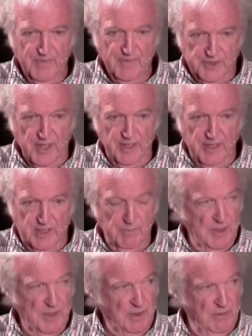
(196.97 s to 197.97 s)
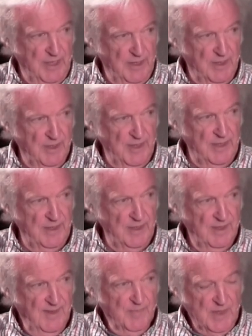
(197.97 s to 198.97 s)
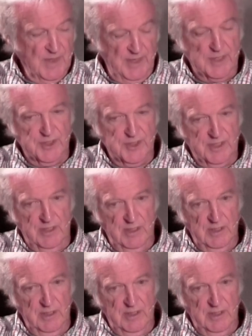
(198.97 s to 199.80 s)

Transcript: side to my career. And then at Exeter,